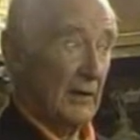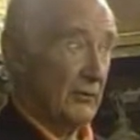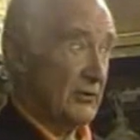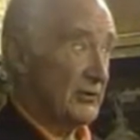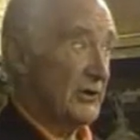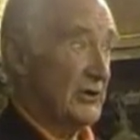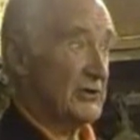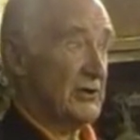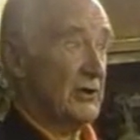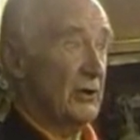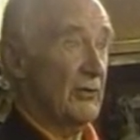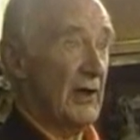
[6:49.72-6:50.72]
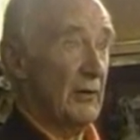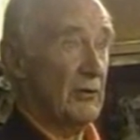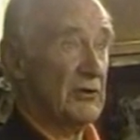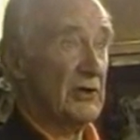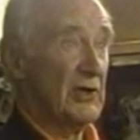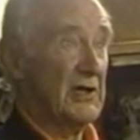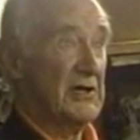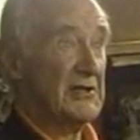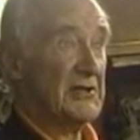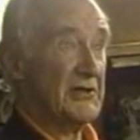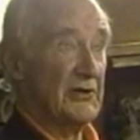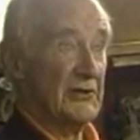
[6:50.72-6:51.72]
That was years ago. That was at
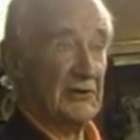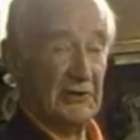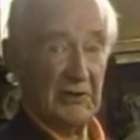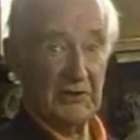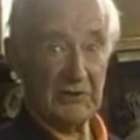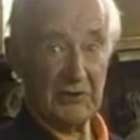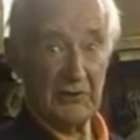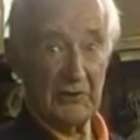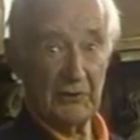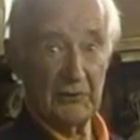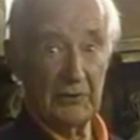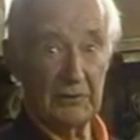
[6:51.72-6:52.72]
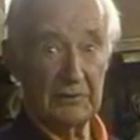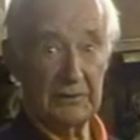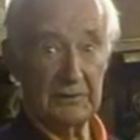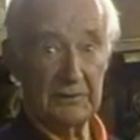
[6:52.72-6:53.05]
least 30 years ago. Right.